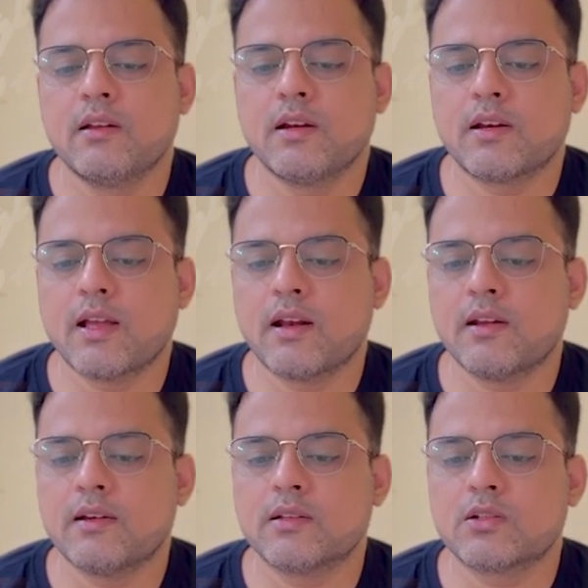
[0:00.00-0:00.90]

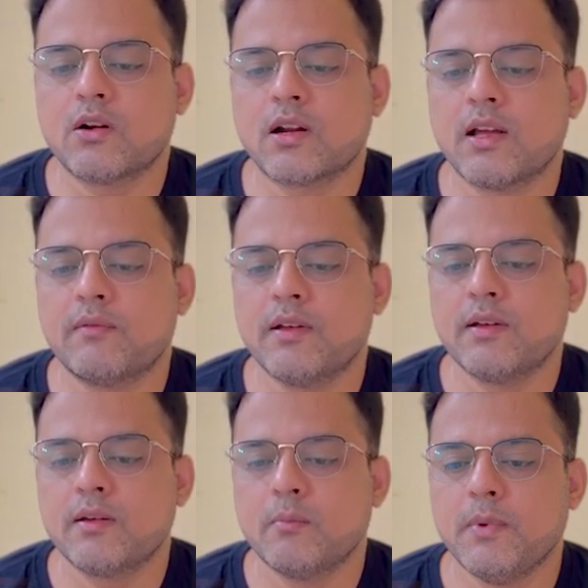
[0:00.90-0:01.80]
it does not have a
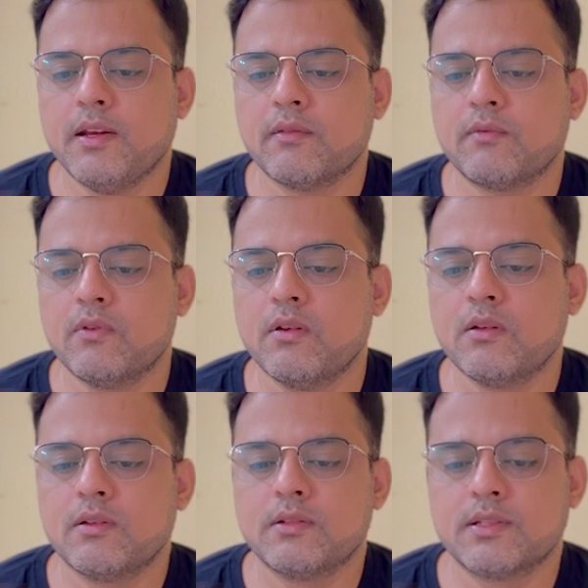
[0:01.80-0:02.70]
meaningful
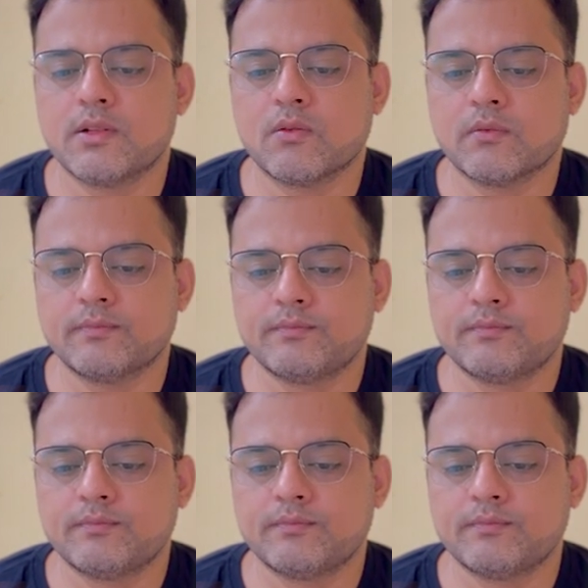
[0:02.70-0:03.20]
0.